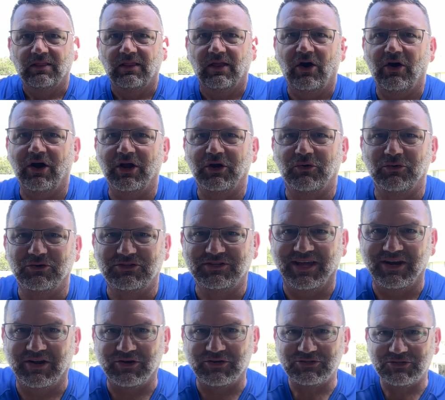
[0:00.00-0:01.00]
All right,
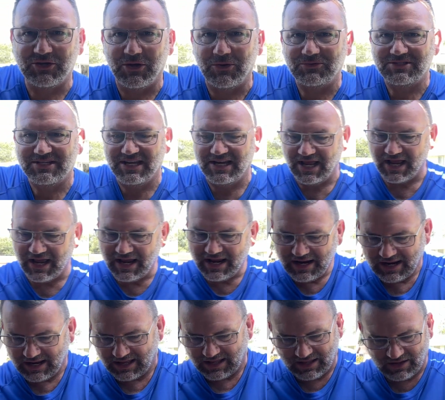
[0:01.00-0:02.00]
Crusaders. So
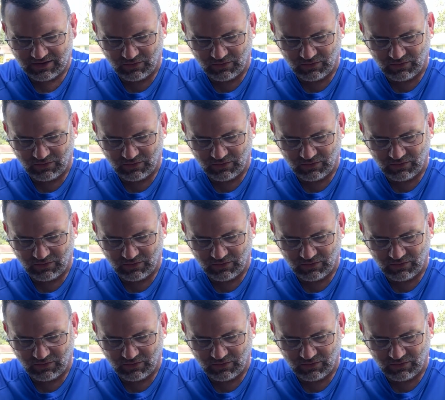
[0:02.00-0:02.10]
today